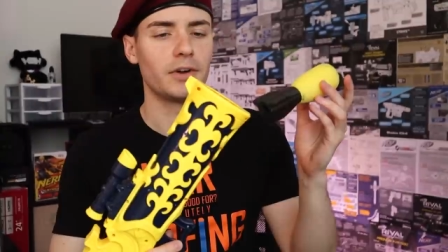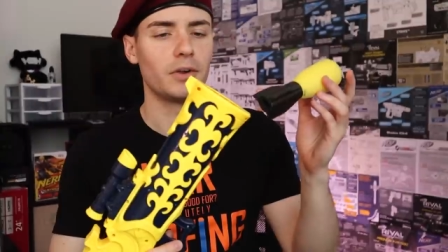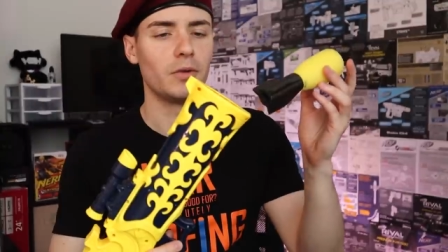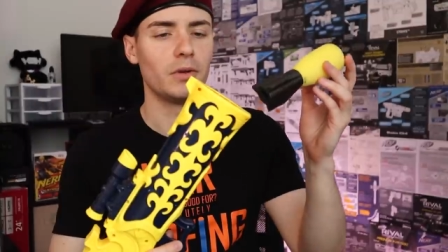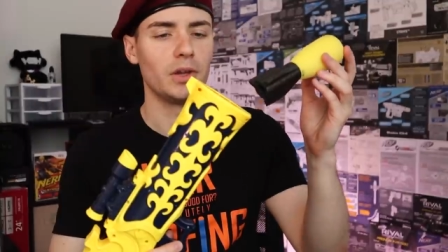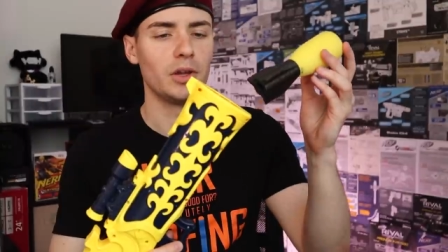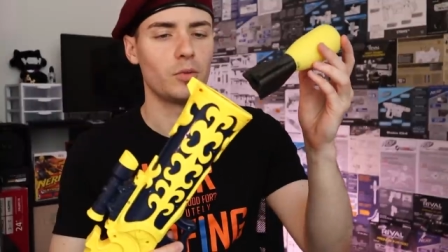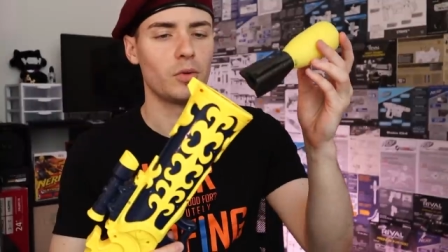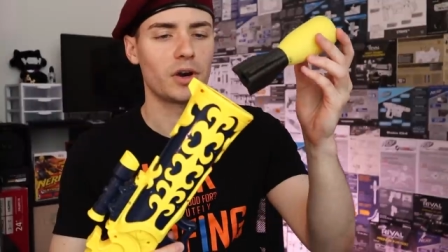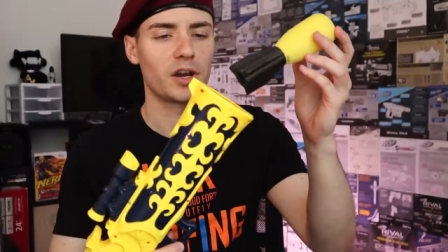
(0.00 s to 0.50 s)
If I
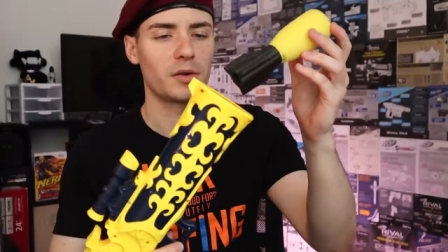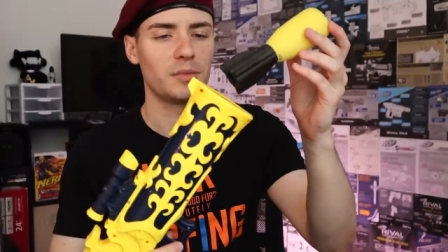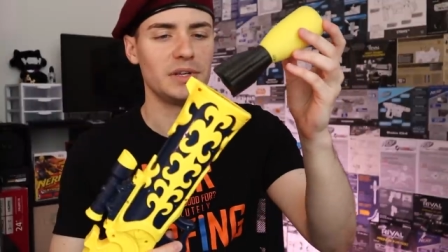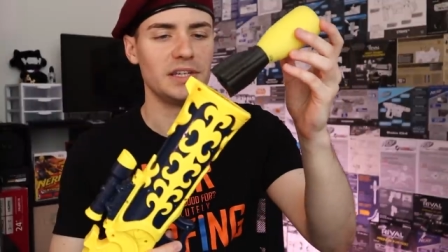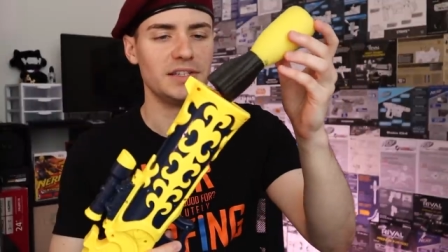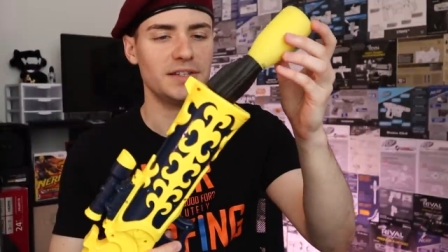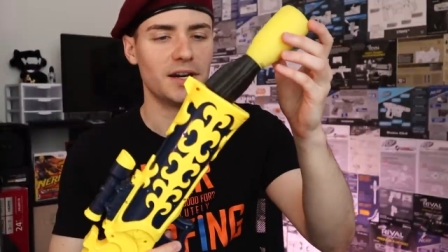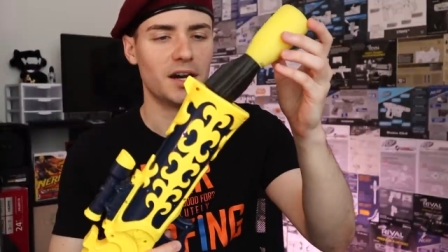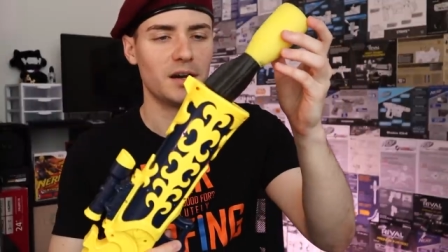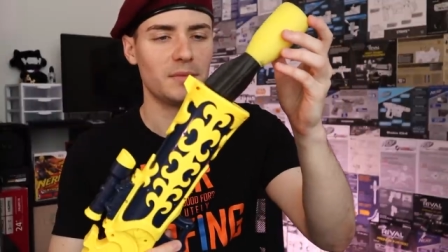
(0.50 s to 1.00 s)
really want to
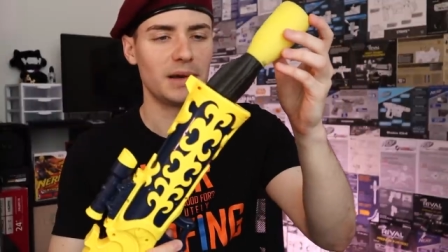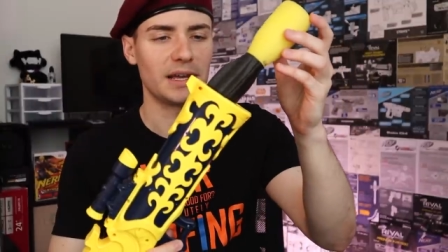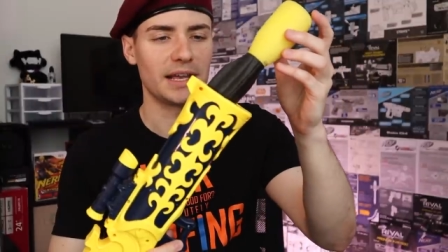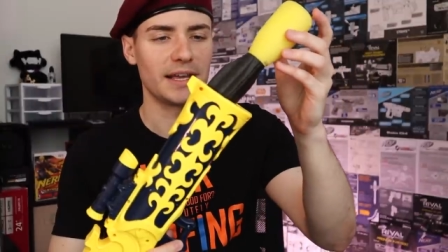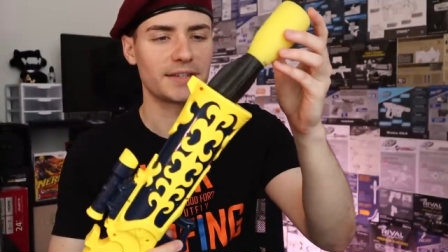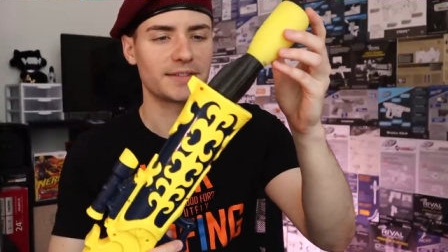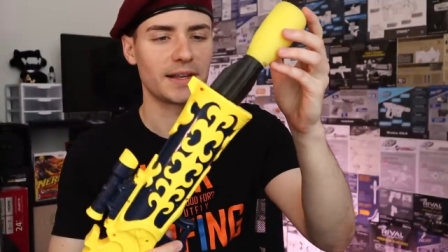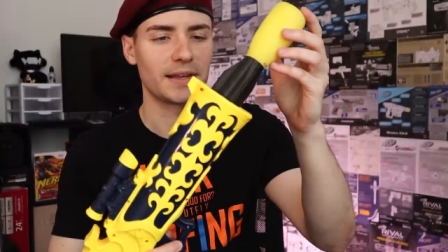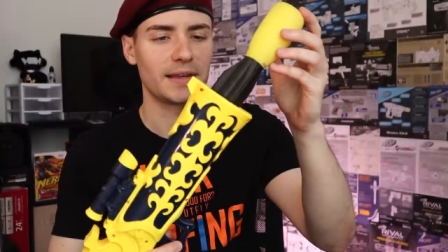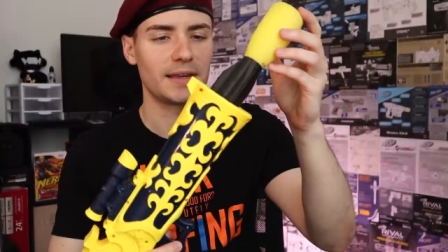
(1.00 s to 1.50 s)
be dumb, I
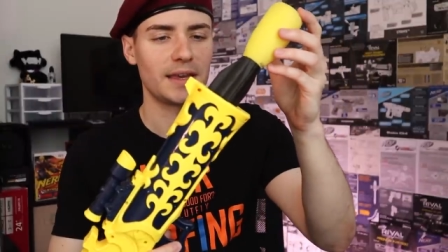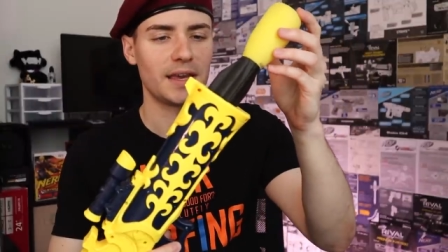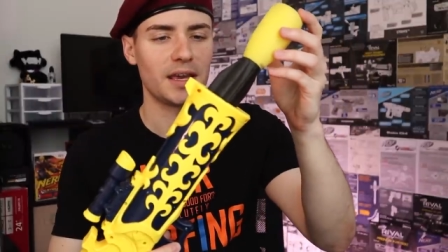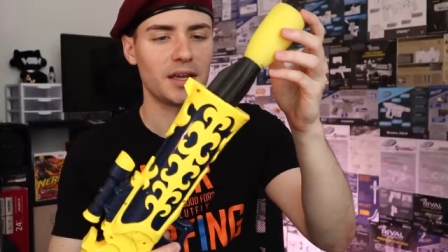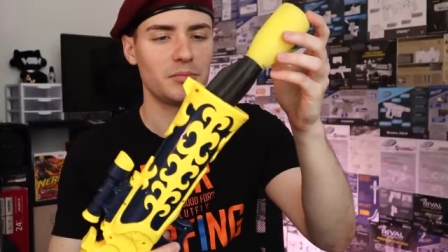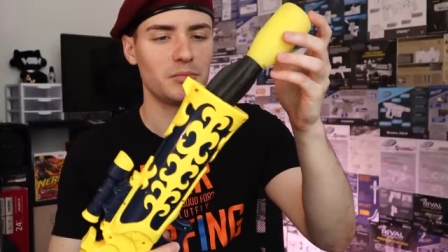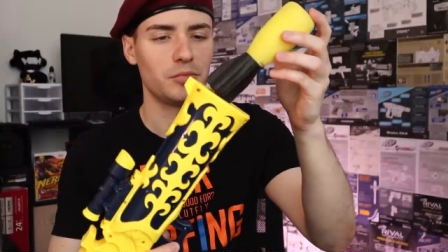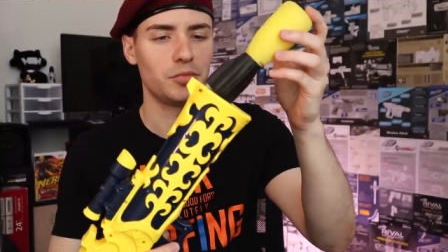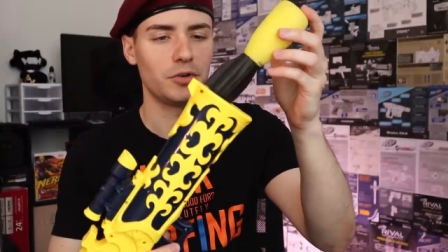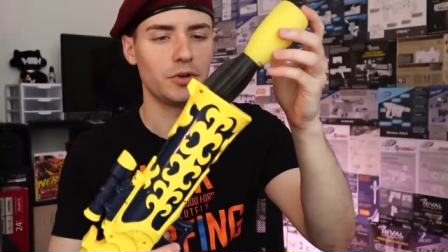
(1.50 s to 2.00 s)
guess I
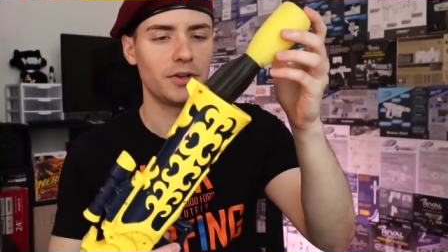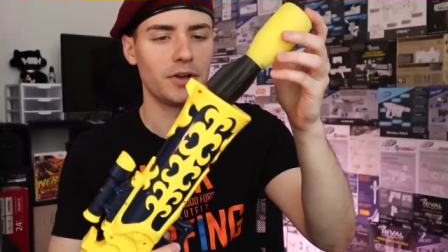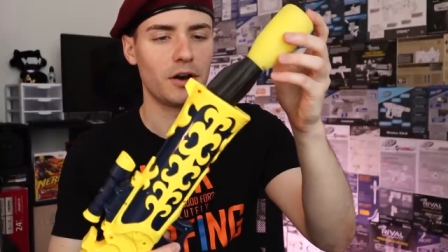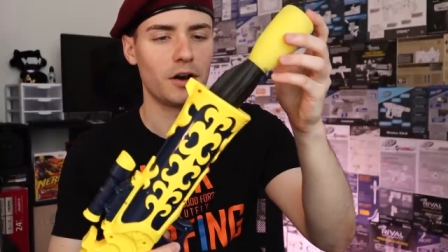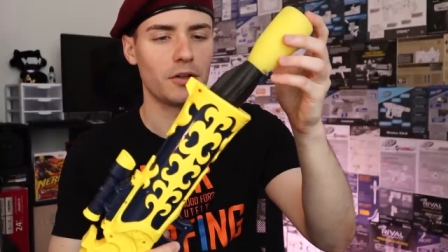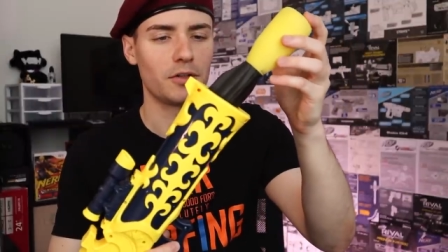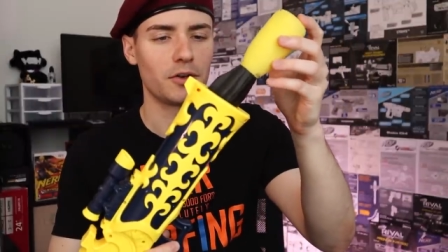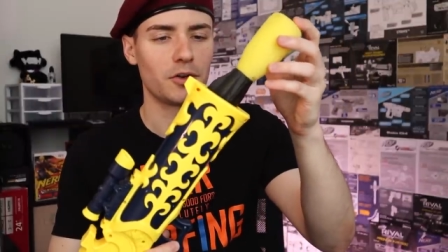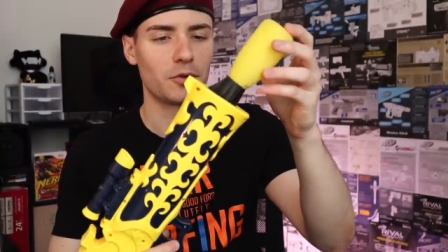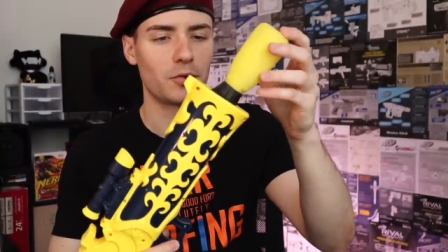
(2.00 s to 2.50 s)
can put
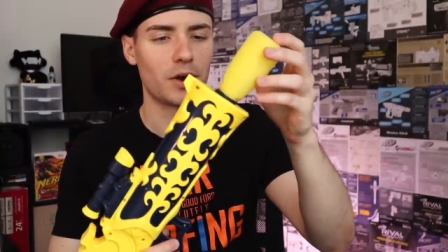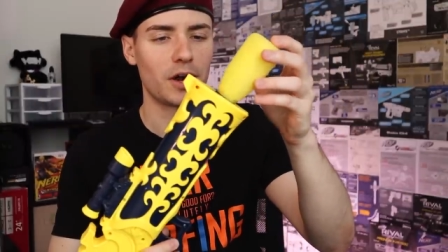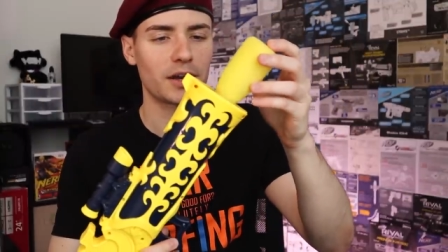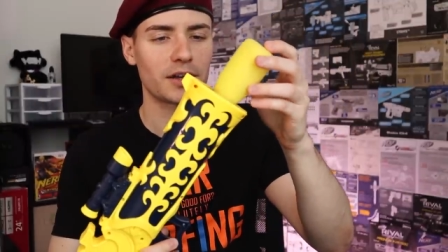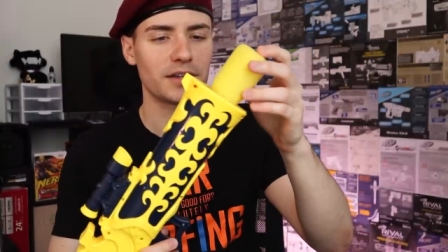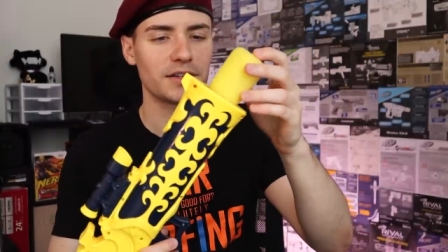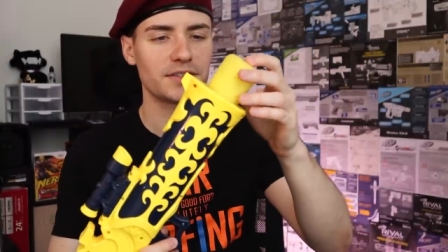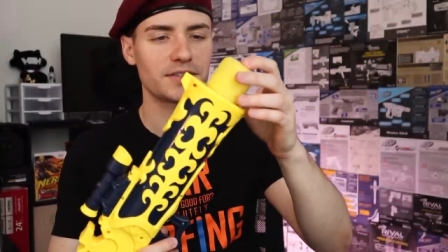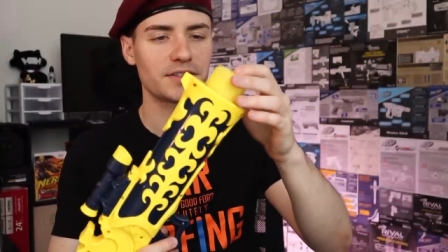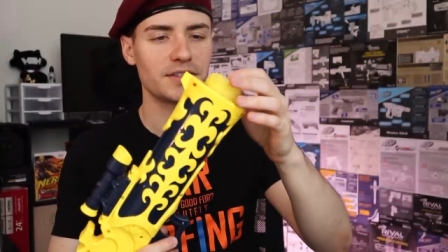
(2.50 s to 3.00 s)
other
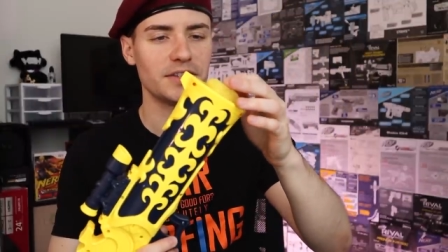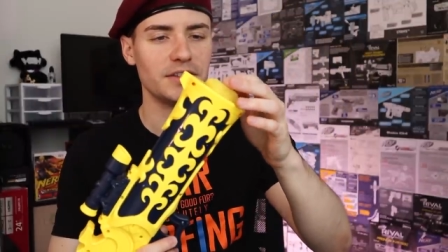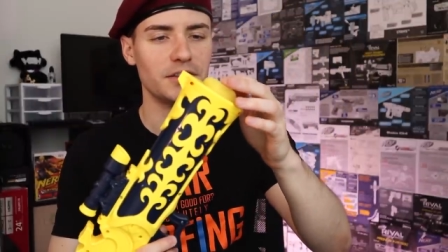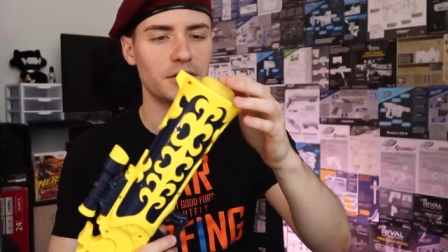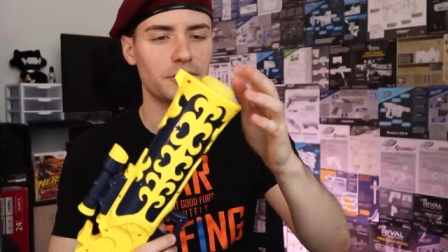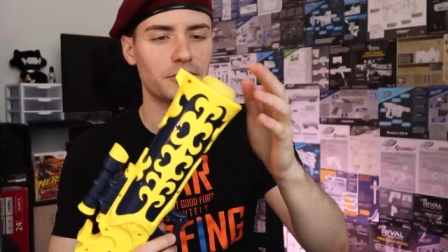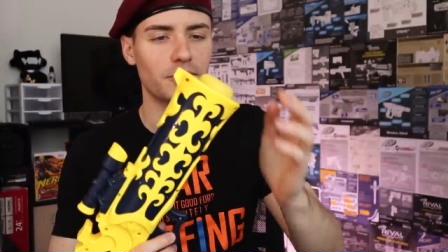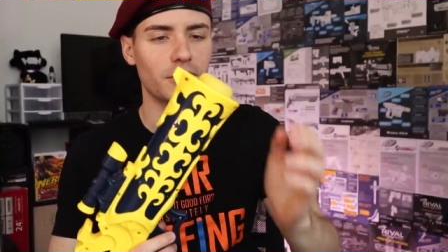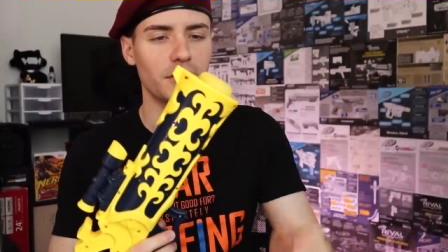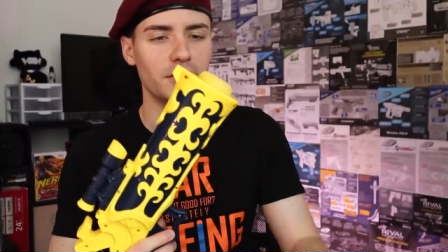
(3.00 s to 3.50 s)
rockets
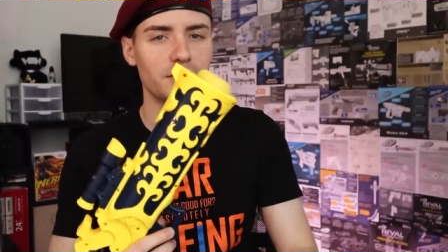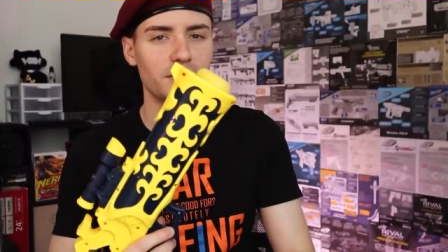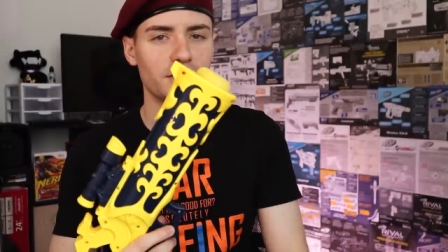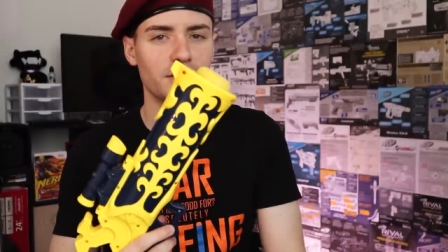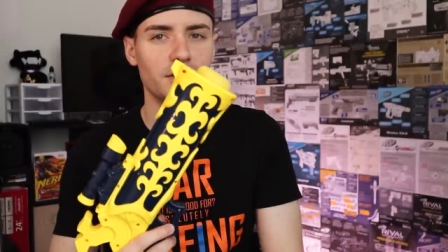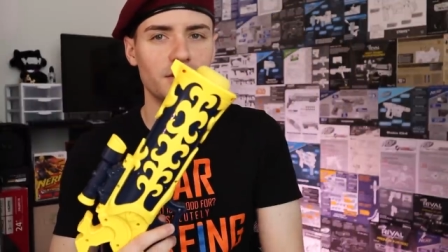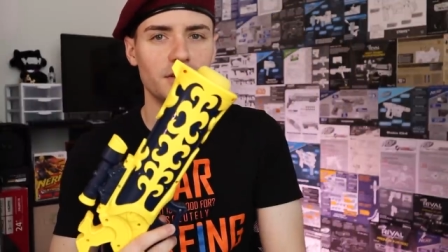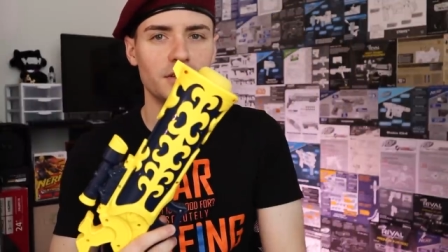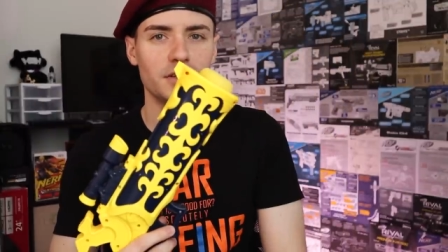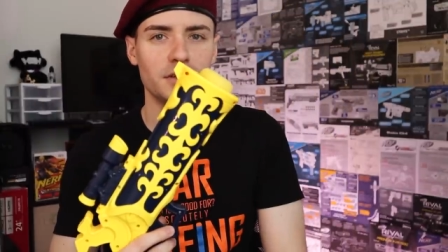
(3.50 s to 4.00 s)
in the front,